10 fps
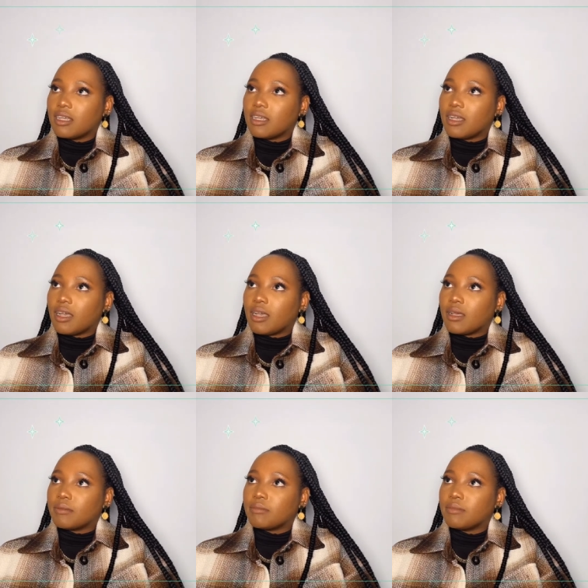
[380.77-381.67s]

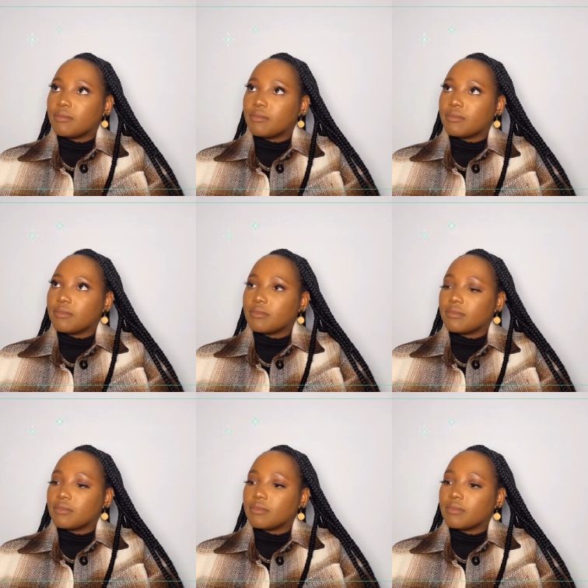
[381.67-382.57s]
um,
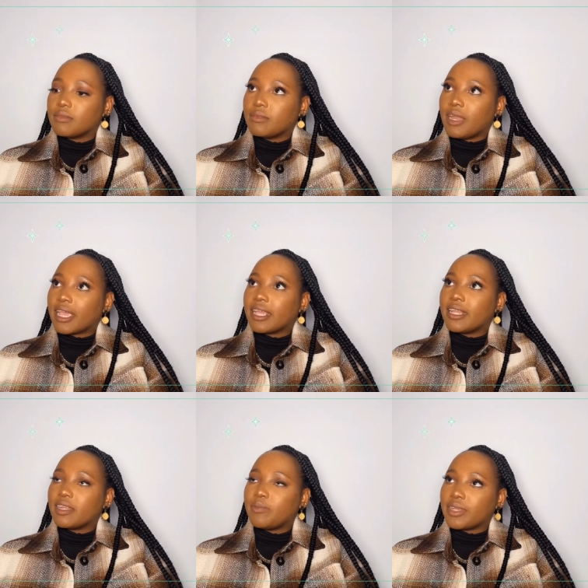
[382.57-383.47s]
like a
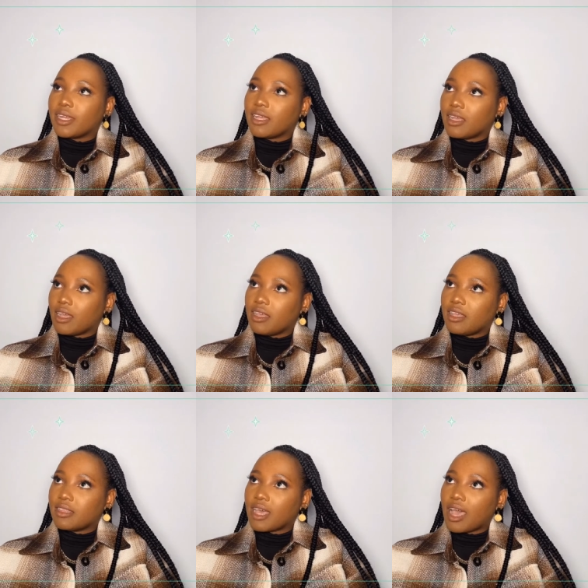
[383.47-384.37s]
little bit in
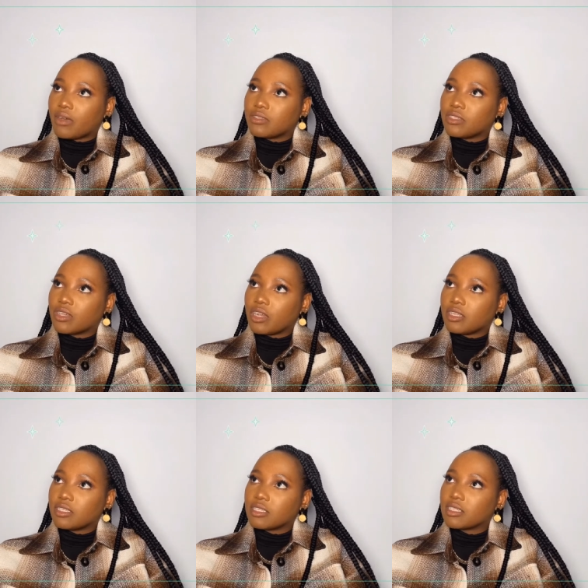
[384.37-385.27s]
the
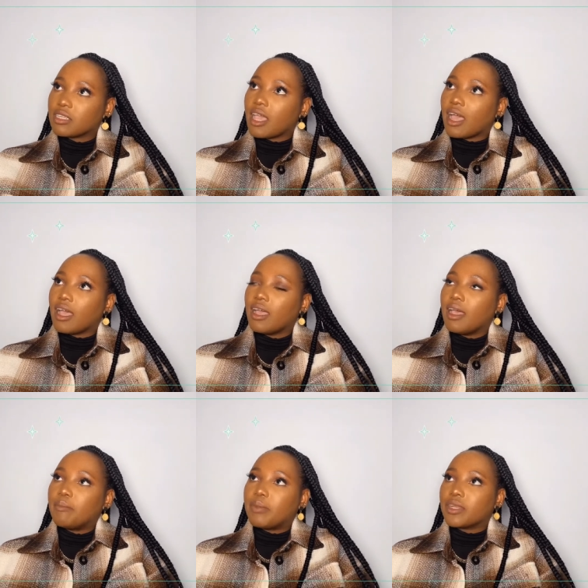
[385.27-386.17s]
outskirts. Yeah,
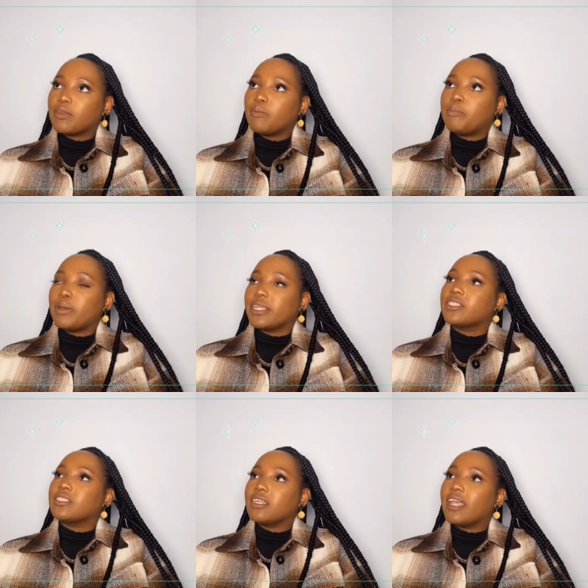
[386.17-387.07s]
but but
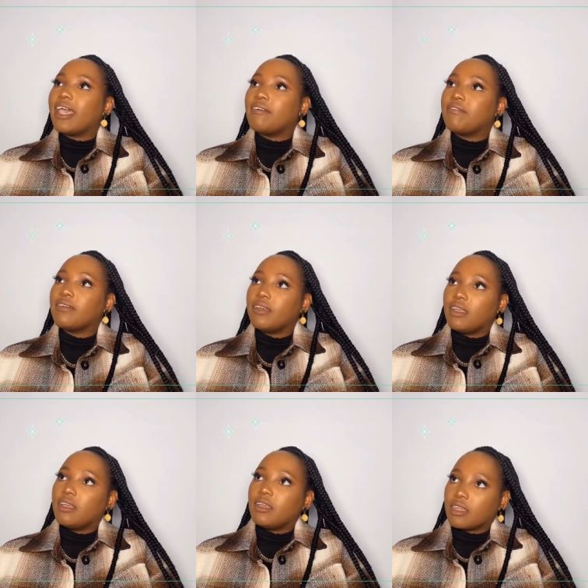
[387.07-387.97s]
still have
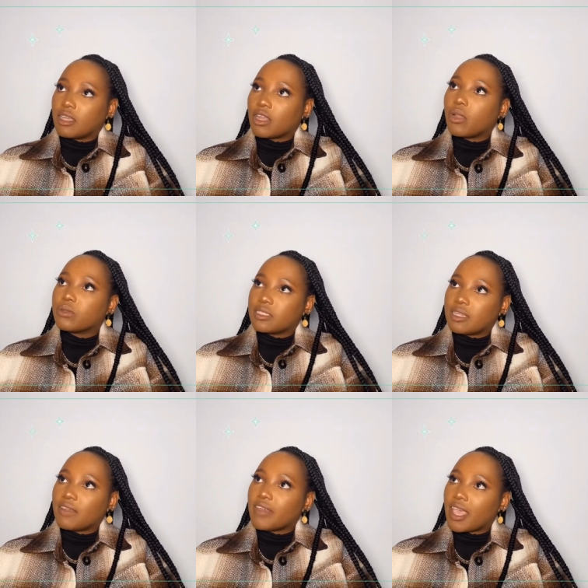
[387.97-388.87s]
close
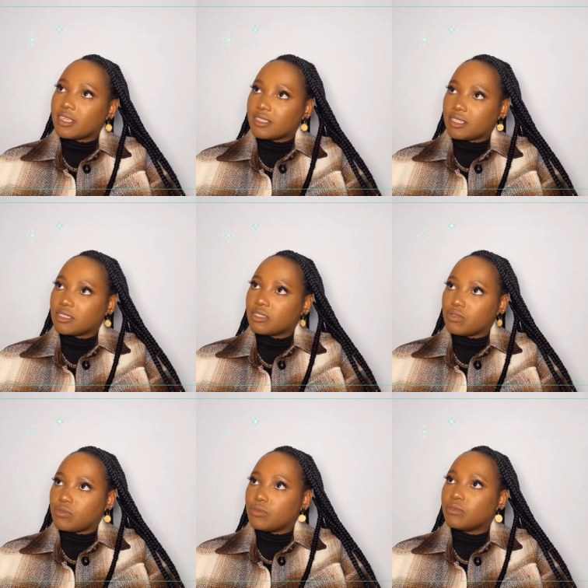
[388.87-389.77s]
enough access to
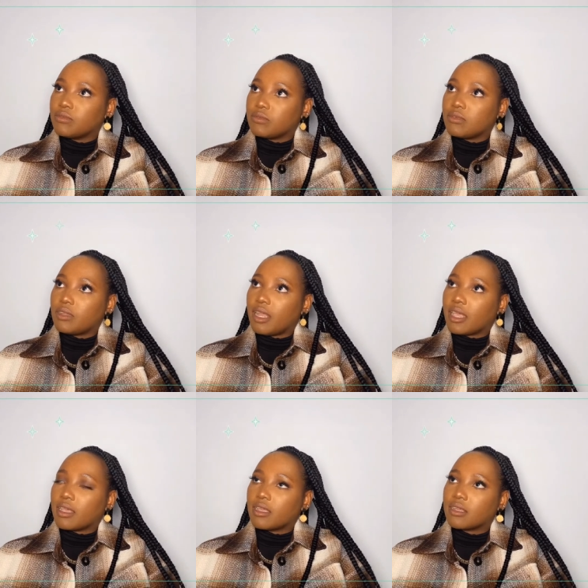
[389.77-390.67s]

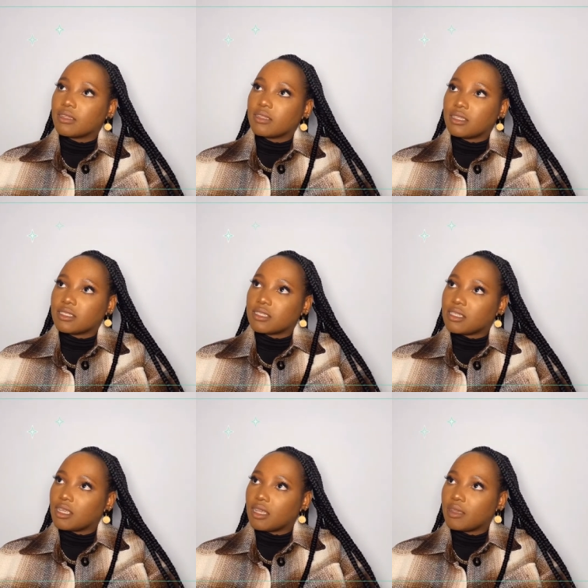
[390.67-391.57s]
like the
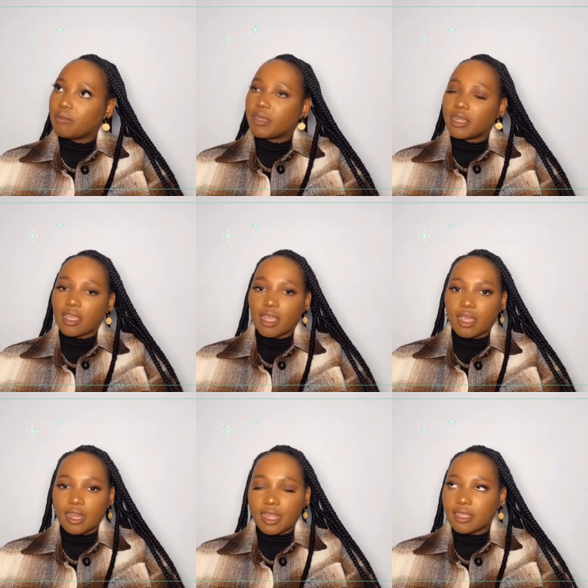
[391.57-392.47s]
city. But I
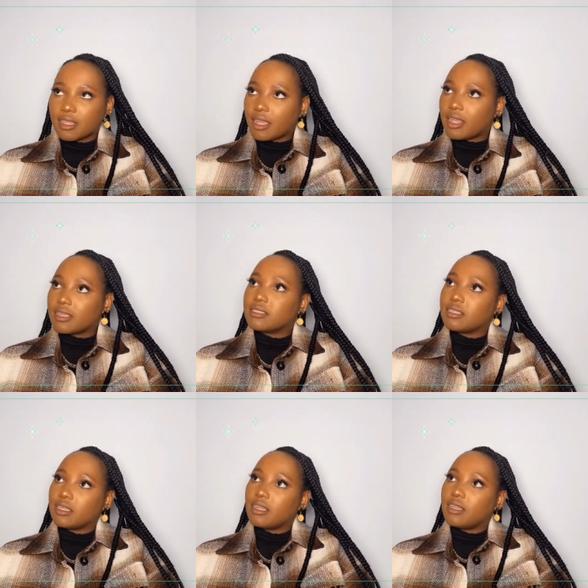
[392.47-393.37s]
like I like city
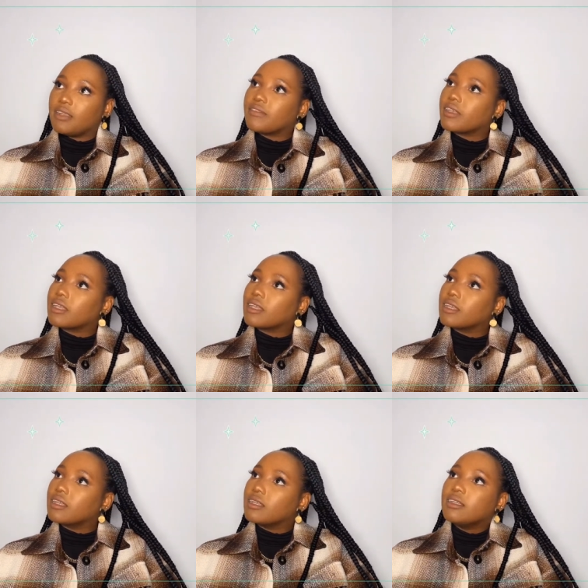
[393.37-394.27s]
living.
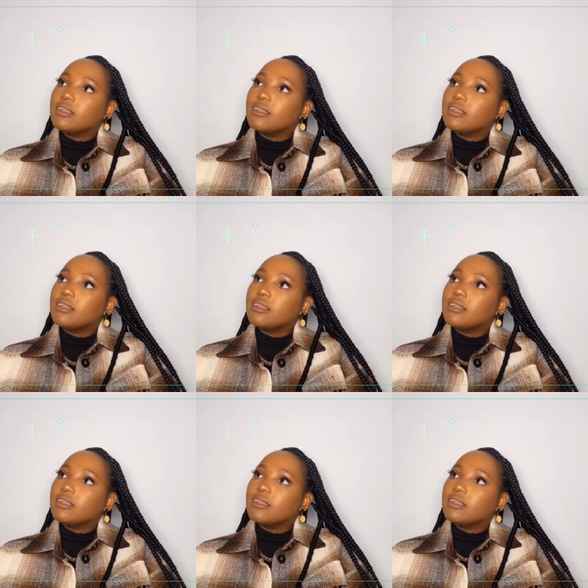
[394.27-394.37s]
City living.